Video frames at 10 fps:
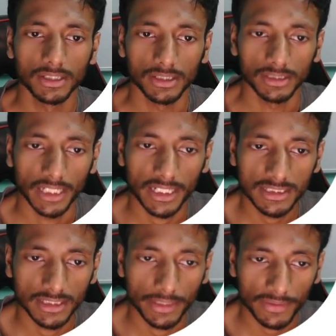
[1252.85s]
That is,
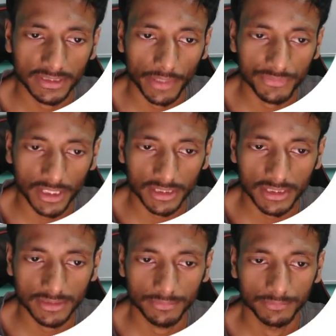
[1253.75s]
if I subtract this
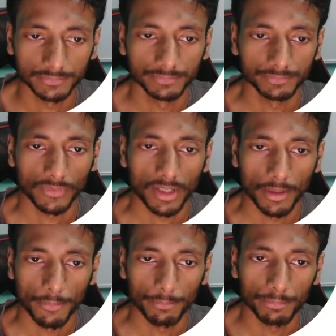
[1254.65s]

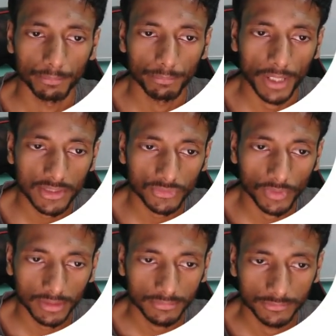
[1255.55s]
plus
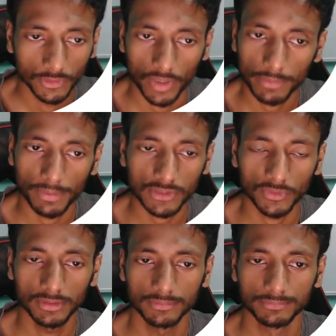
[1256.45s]
1, 5 plus 1,
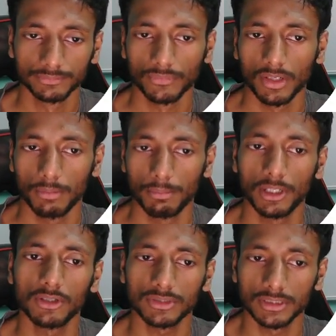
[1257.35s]

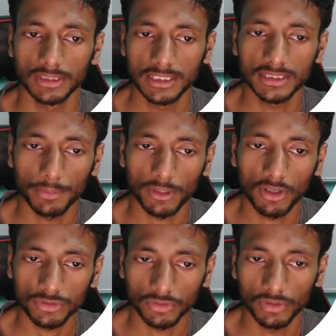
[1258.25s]
because this number
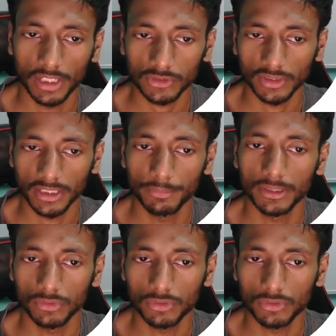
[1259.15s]
also will actually give me two